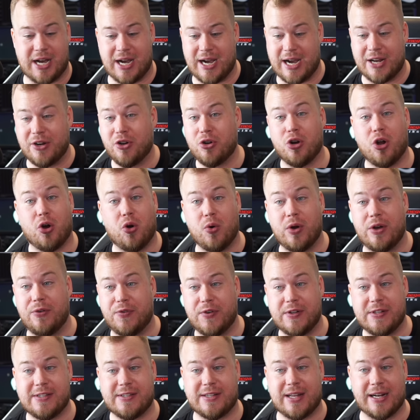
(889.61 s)
I don't know
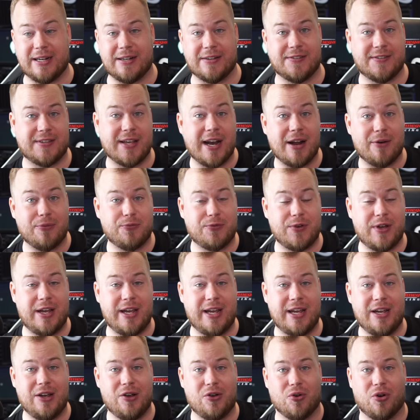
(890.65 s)
if it's like the setup
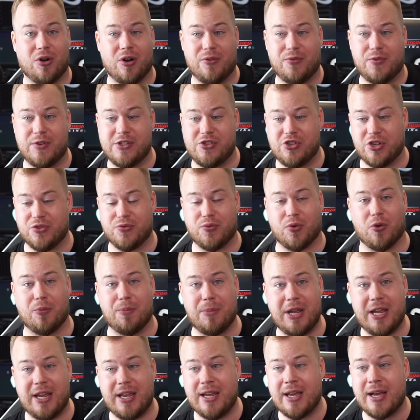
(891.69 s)
thing or if it's just for
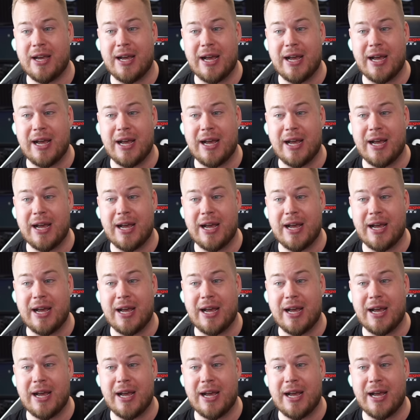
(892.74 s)
me.